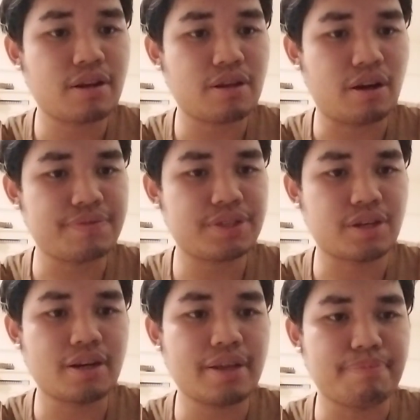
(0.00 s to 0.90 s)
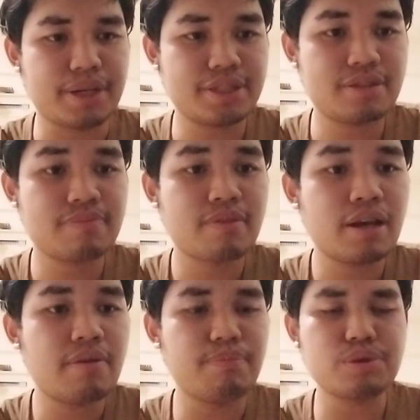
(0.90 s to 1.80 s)
of star and bus,
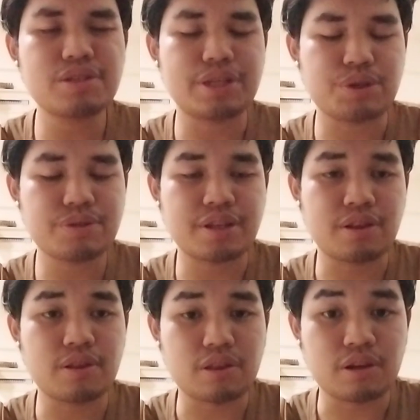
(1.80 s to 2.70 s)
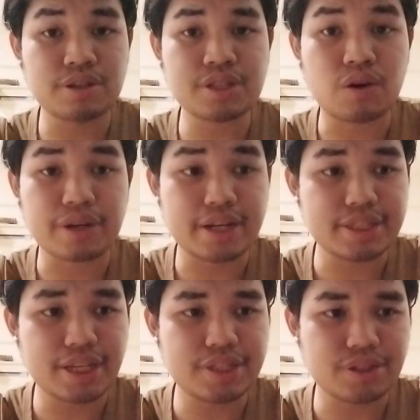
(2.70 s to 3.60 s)
mostly used in large
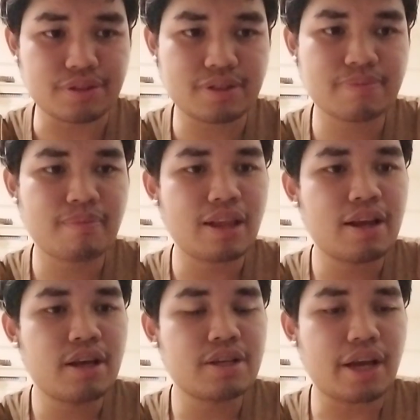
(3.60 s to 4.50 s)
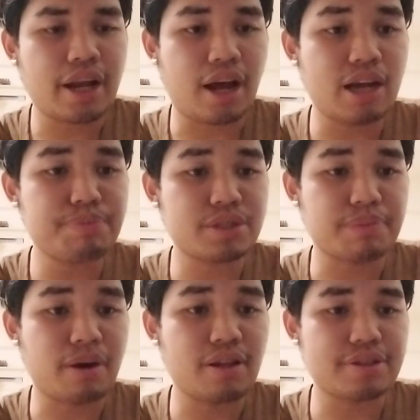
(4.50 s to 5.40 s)
organizations. And hybrid
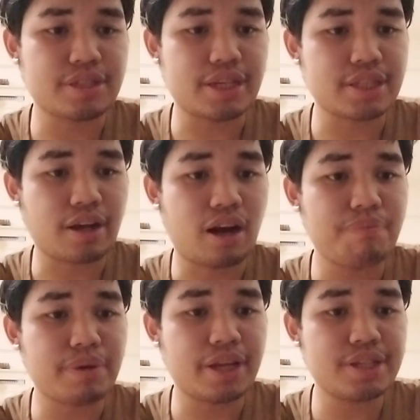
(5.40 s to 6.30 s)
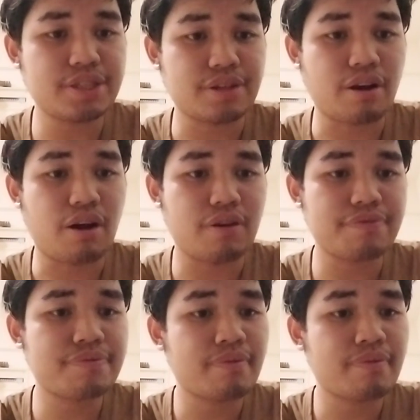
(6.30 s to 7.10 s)
topology is a combination of